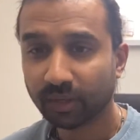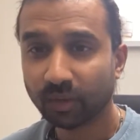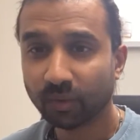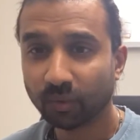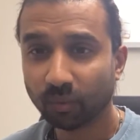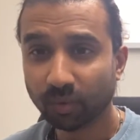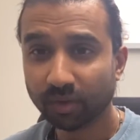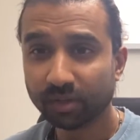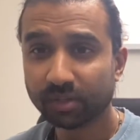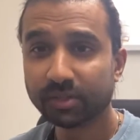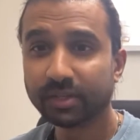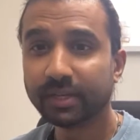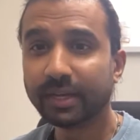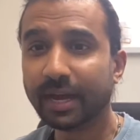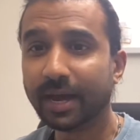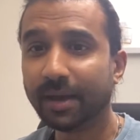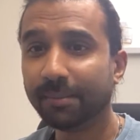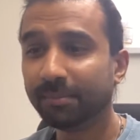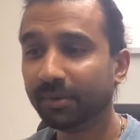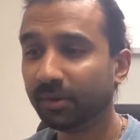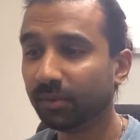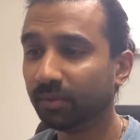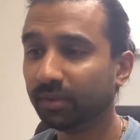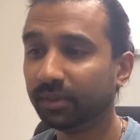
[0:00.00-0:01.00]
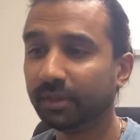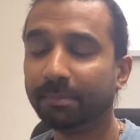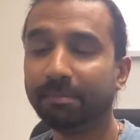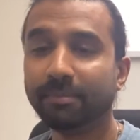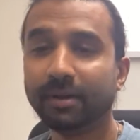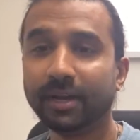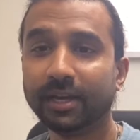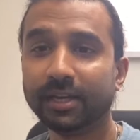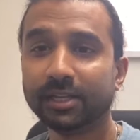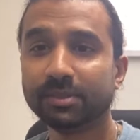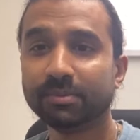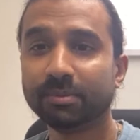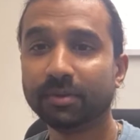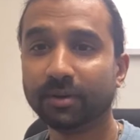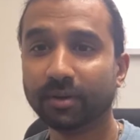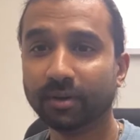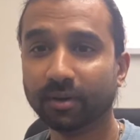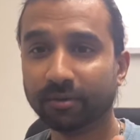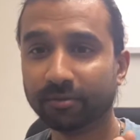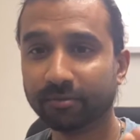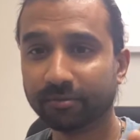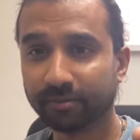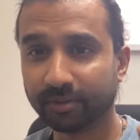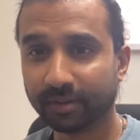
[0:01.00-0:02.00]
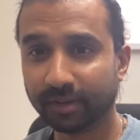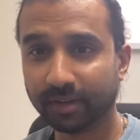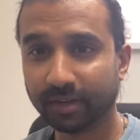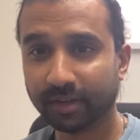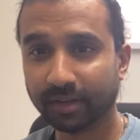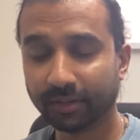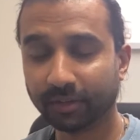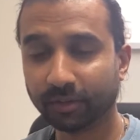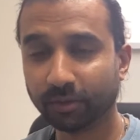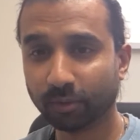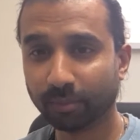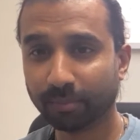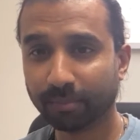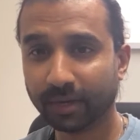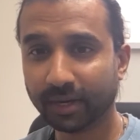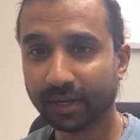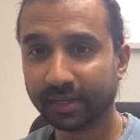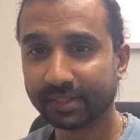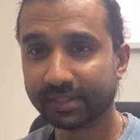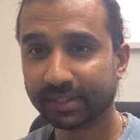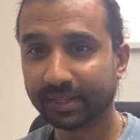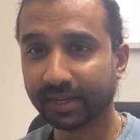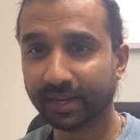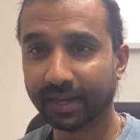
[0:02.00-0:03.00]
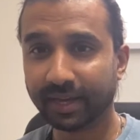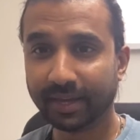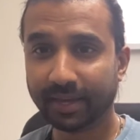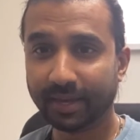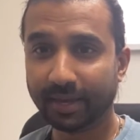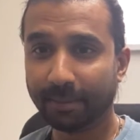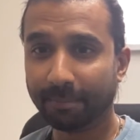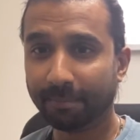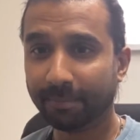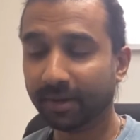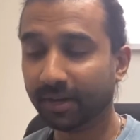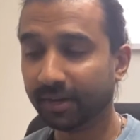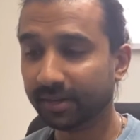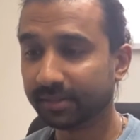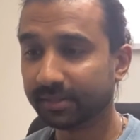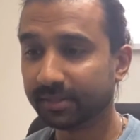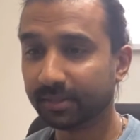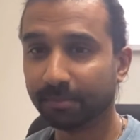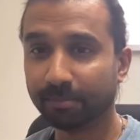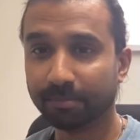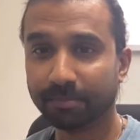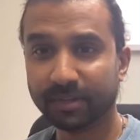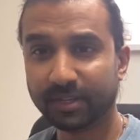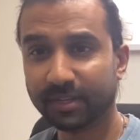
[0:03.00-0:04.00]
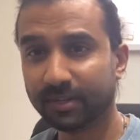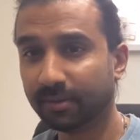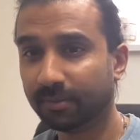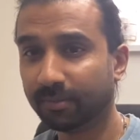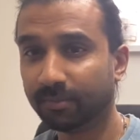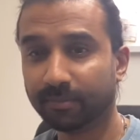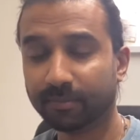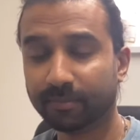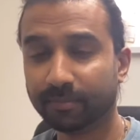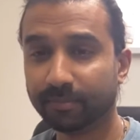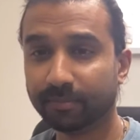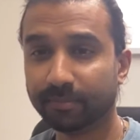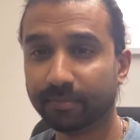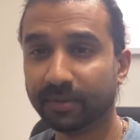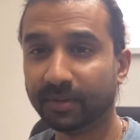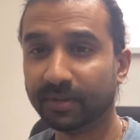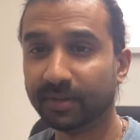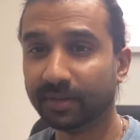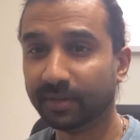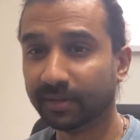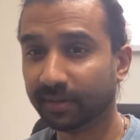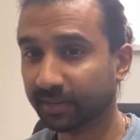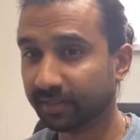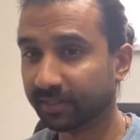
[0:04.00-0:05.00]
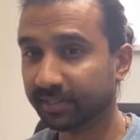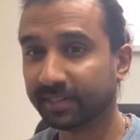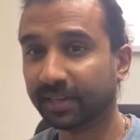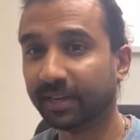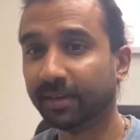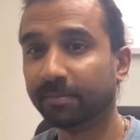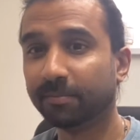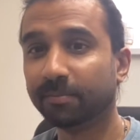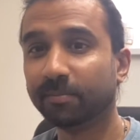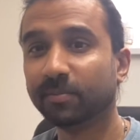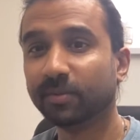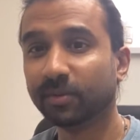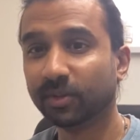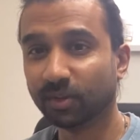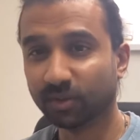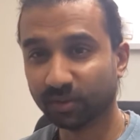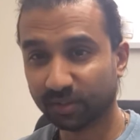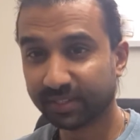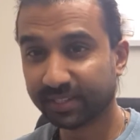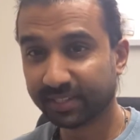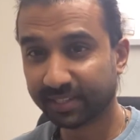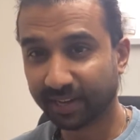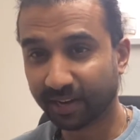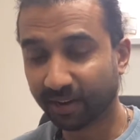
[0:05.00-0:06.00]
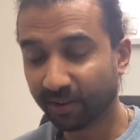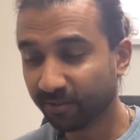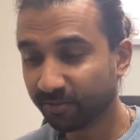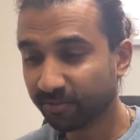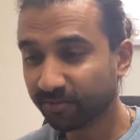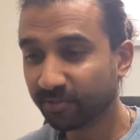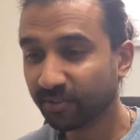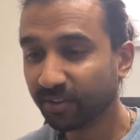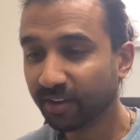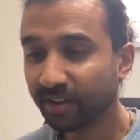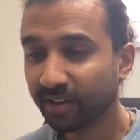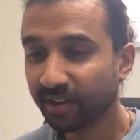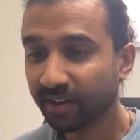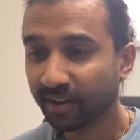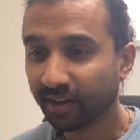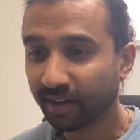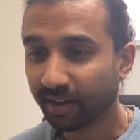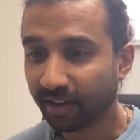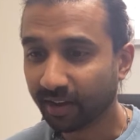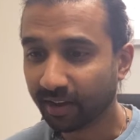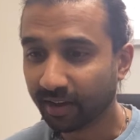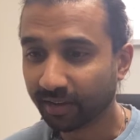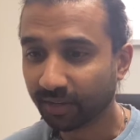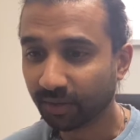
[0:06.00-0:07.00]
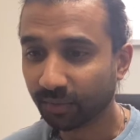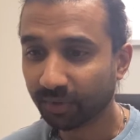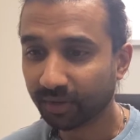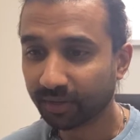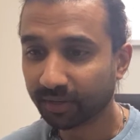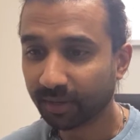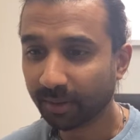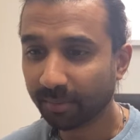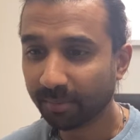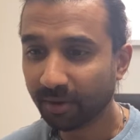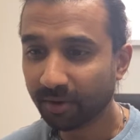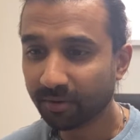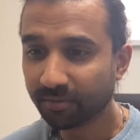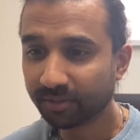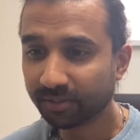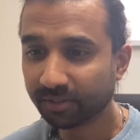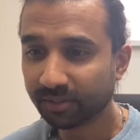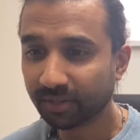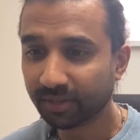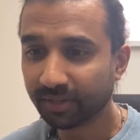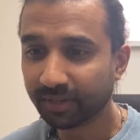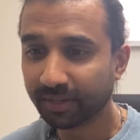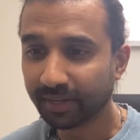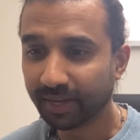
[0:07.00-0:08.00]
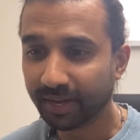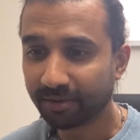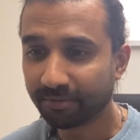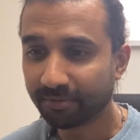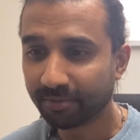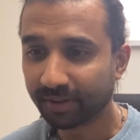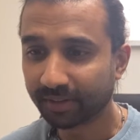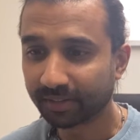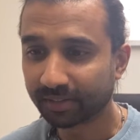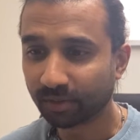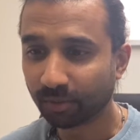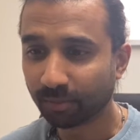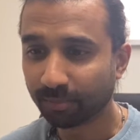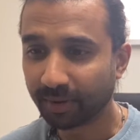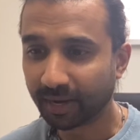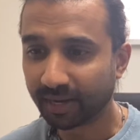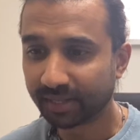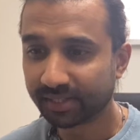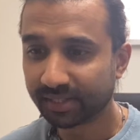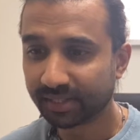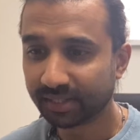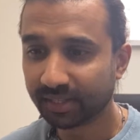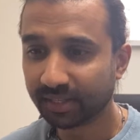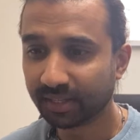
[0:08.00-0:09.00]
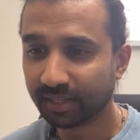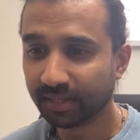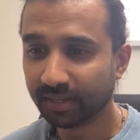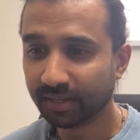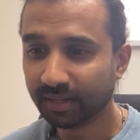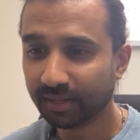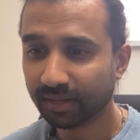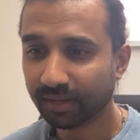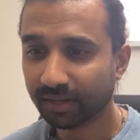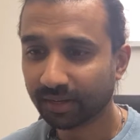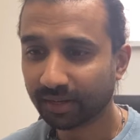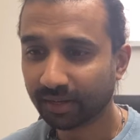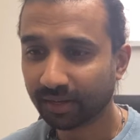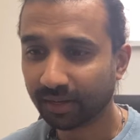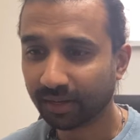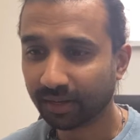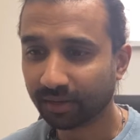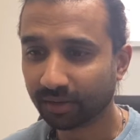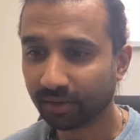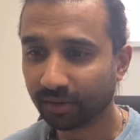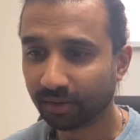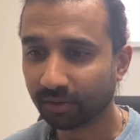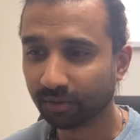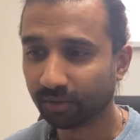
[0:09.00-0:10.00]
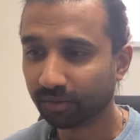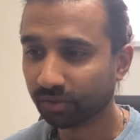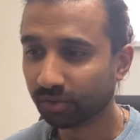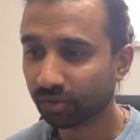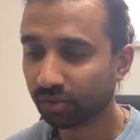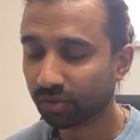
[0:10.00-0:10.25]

Once you're happy with the placement of your person A and person B, feel it the same yourself, you want to come over to the FX opacity, click on